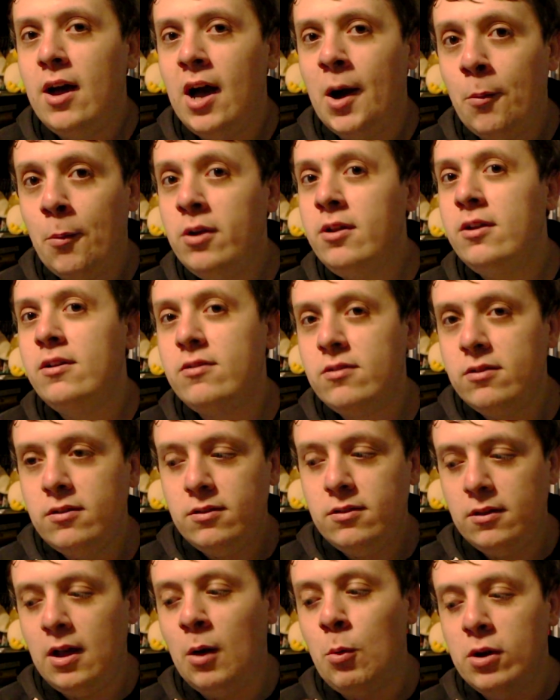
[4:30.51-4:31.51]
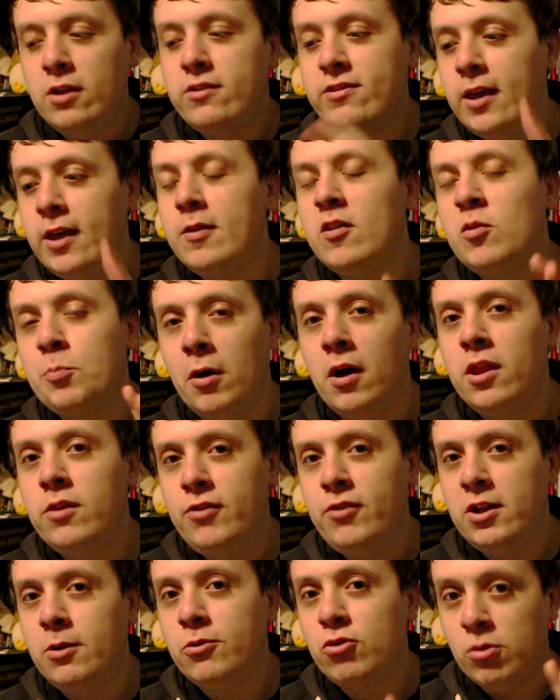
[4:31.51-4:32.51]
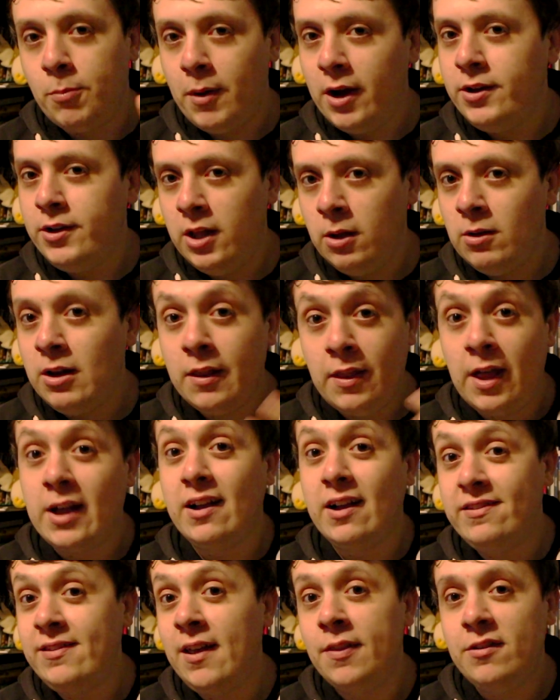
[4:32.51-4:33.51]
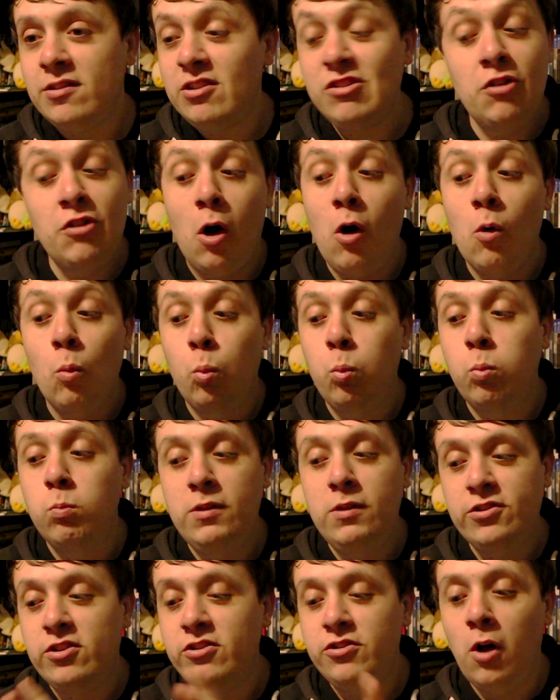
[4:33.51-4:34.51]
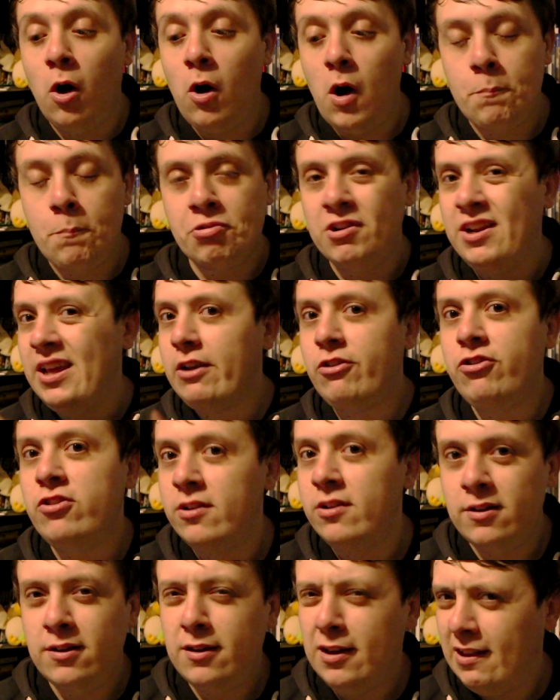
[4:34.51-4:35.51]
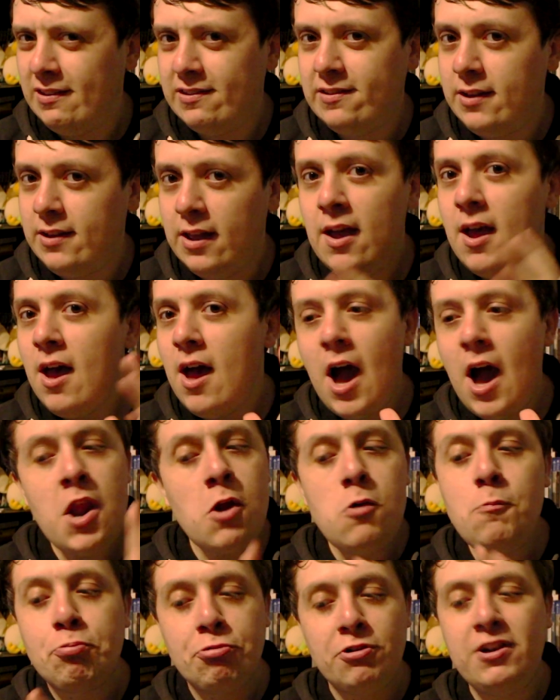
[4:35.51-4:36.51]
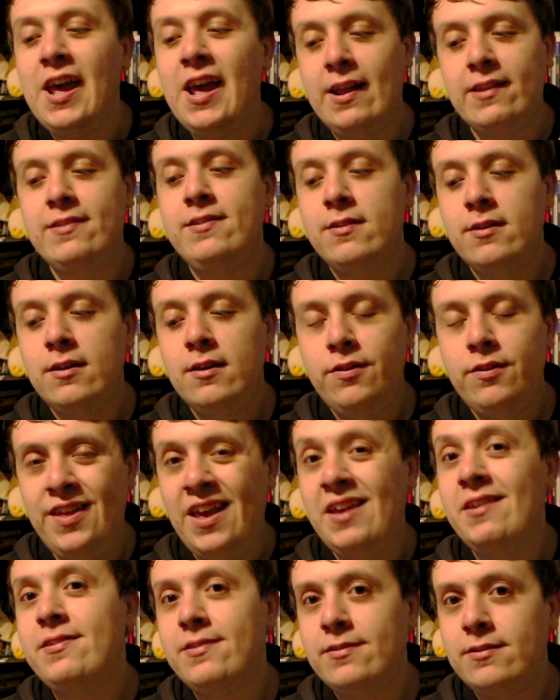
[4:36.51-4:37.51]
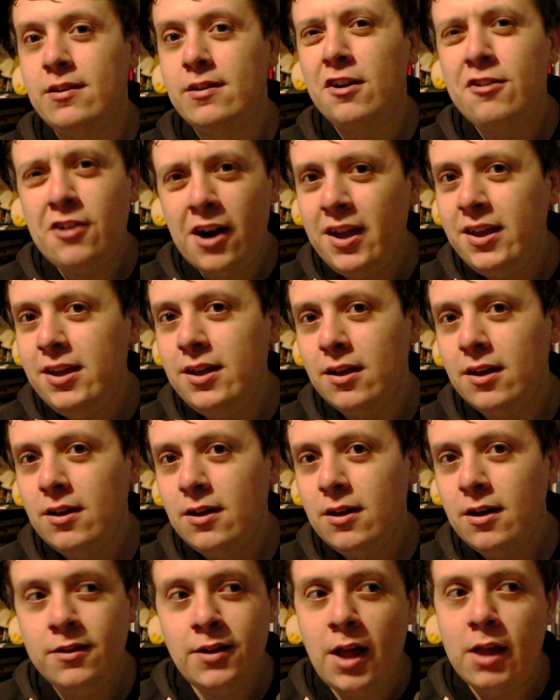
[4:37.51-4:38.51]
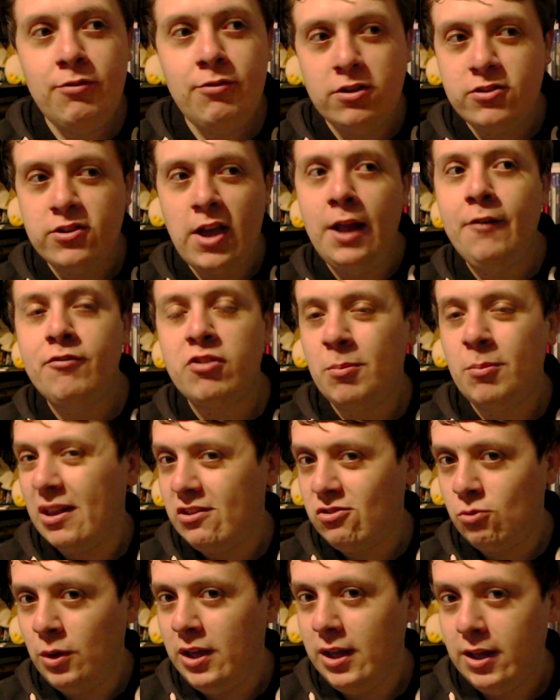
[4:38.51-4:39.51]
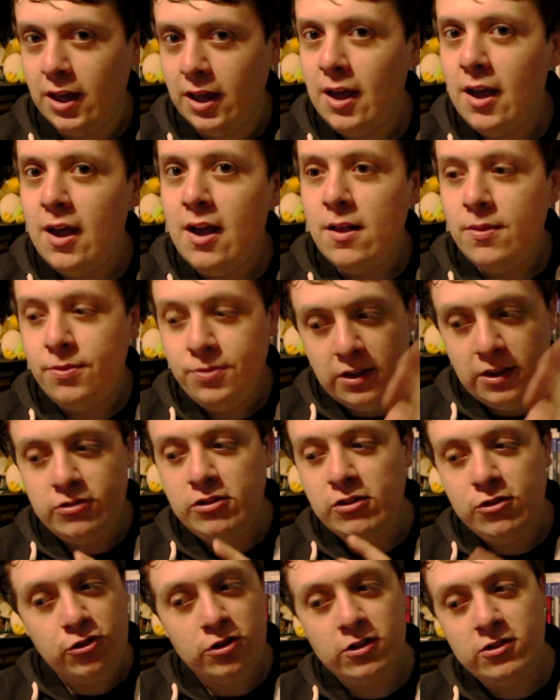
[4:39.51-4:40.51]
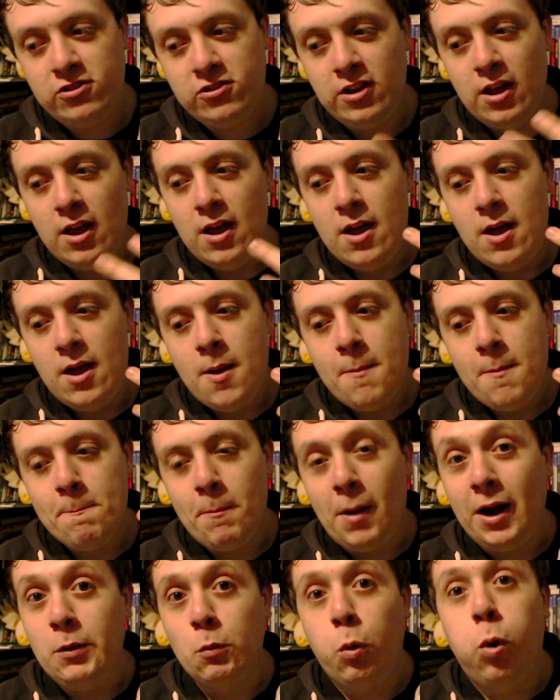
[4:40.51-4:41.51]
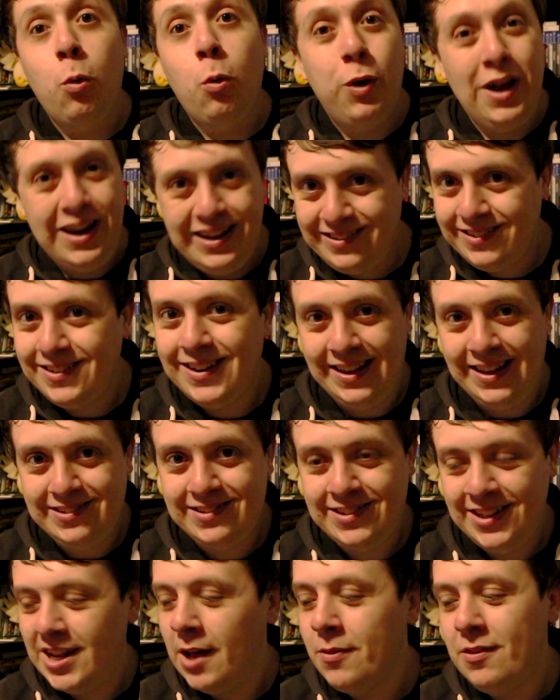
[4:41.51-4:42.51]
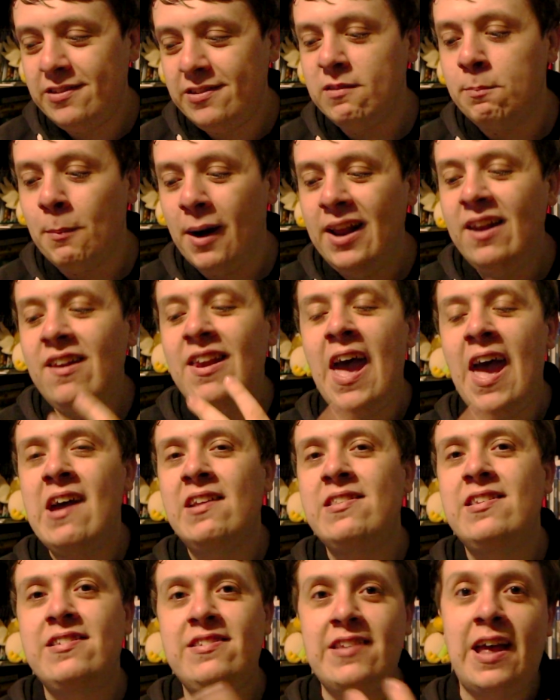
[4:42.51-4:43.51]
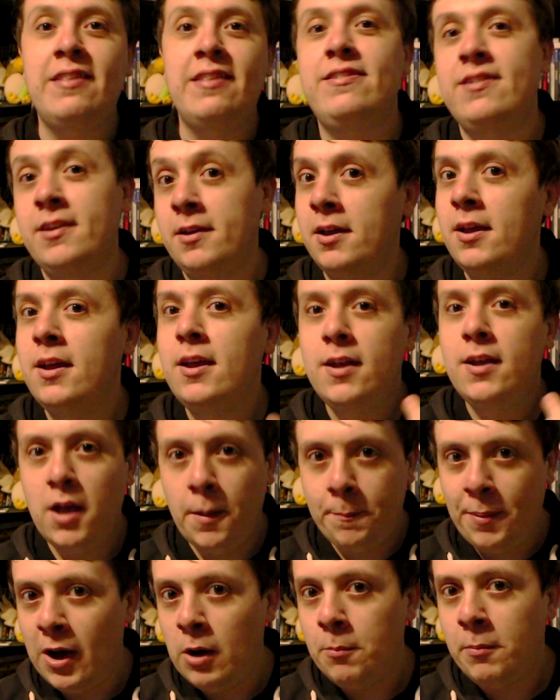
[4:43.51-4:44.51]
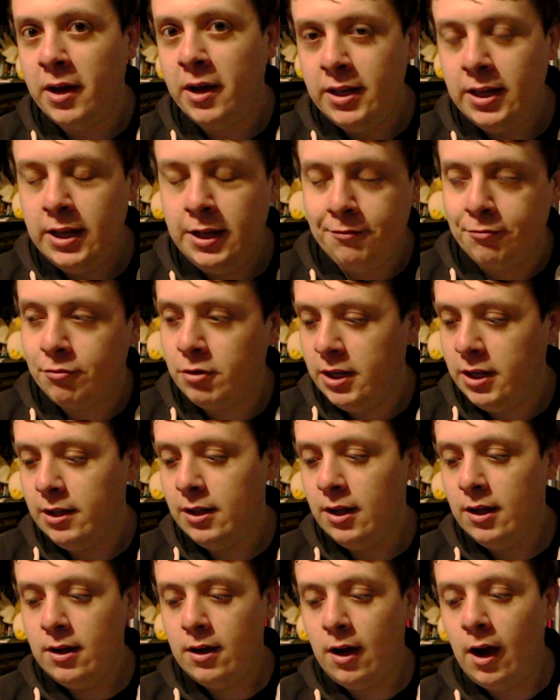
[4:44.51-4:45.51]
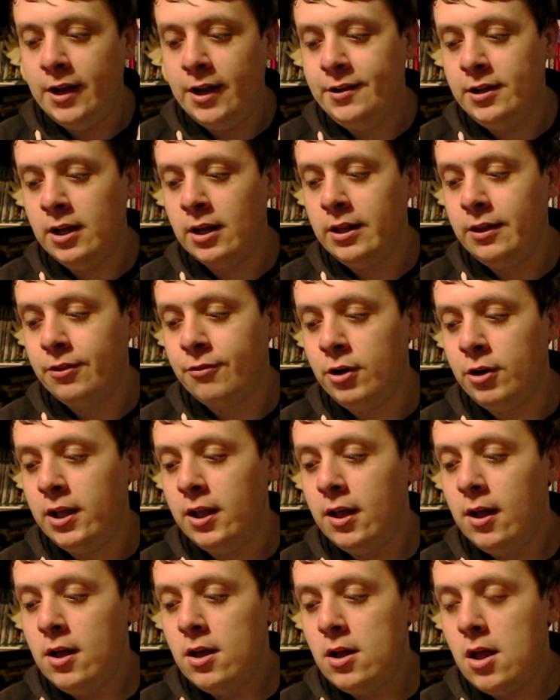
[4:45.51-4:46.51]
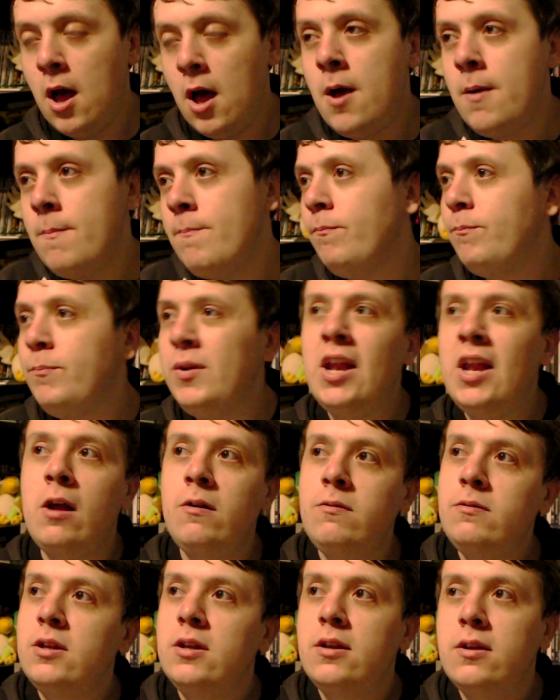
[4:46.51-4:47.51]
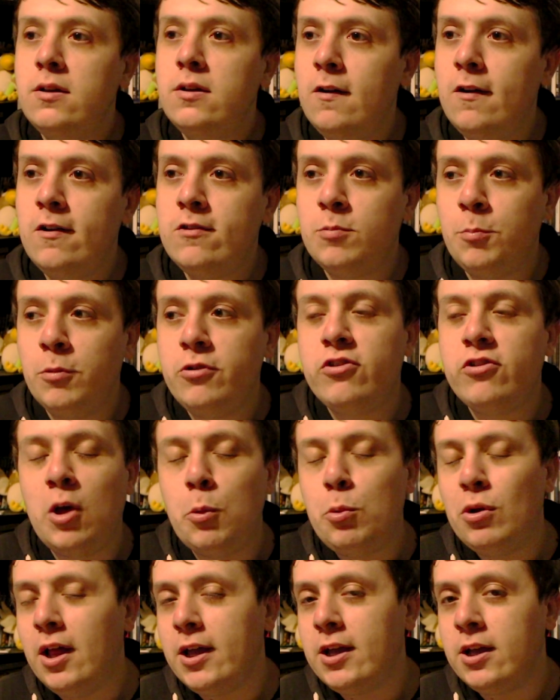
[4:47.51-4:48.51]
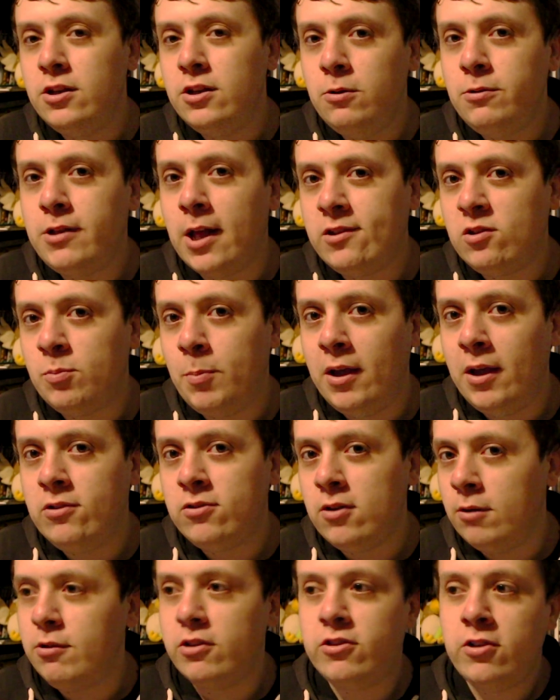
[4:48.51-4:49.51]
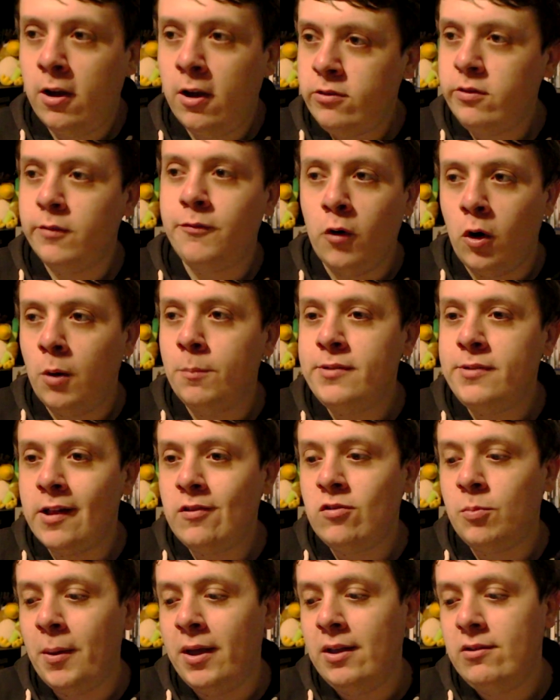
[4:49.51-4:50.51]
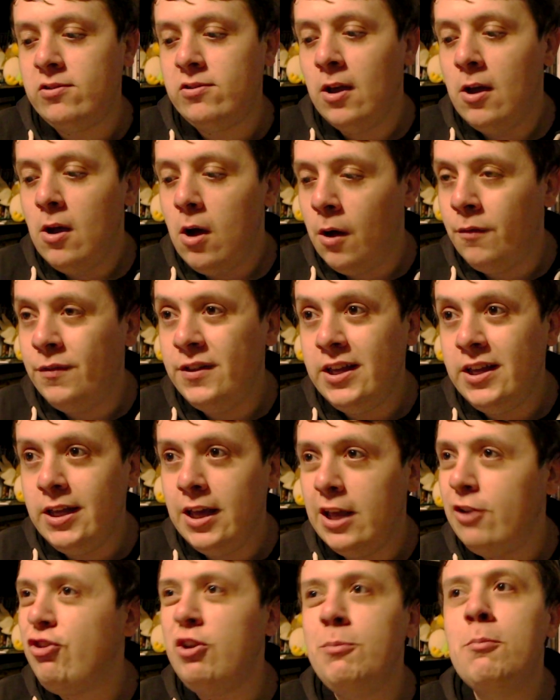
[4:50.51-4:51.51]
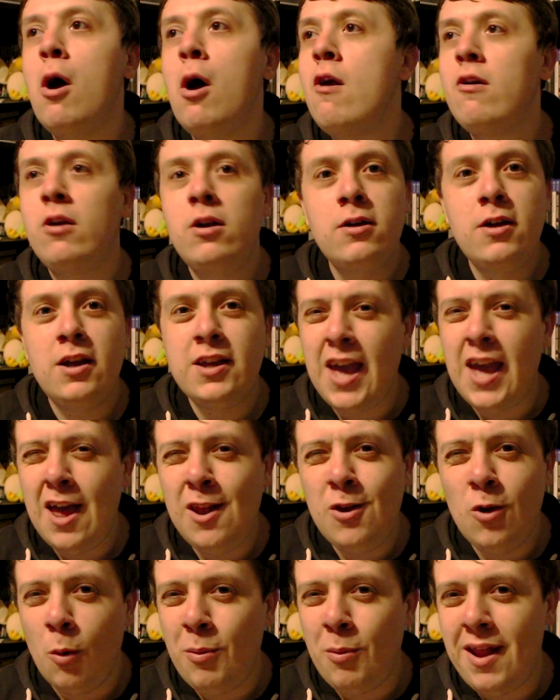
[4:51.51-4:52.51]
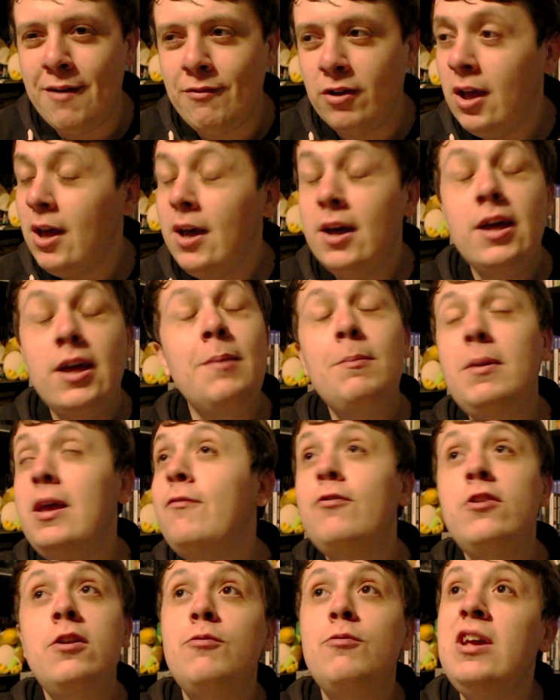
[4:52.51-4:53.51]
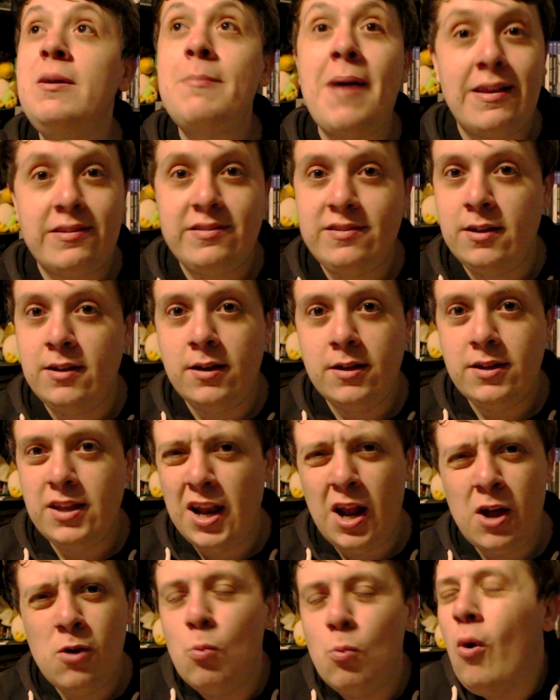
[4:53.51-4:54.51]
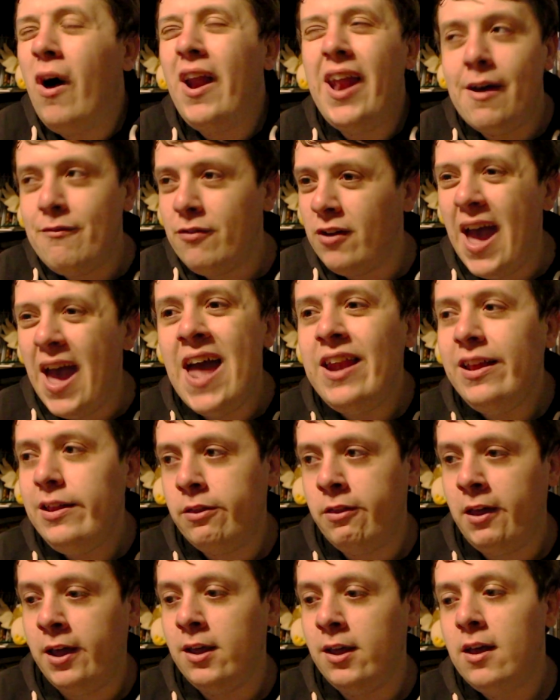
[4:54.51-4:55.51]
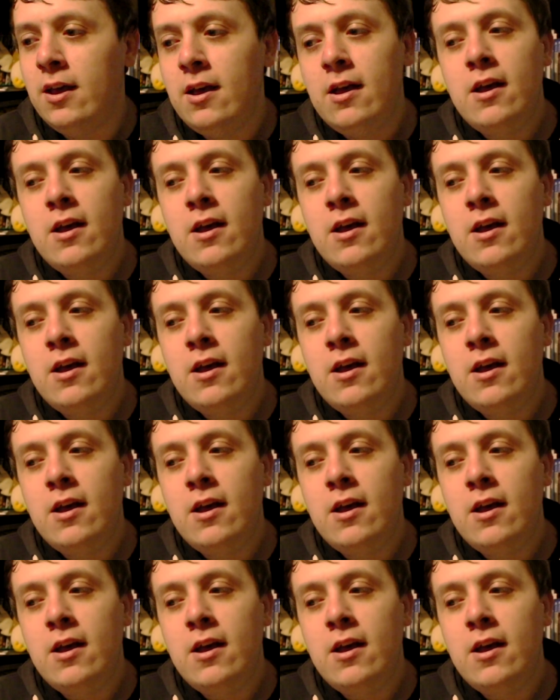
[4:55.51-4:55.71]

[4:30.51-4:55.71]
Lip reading: I wanna take this part of the video to remind you, like I said, this is not a prediction list. I don't predict this, all right? And neither does Kane from last week. This is just my wish list, you know? This is my letter to Santa about my E3, ideal E3. You know, as much as I would like a new Dead Space, a return to form Dead Space on the Ishimura again, or whatever, even a remaster, you know, whatever, anything.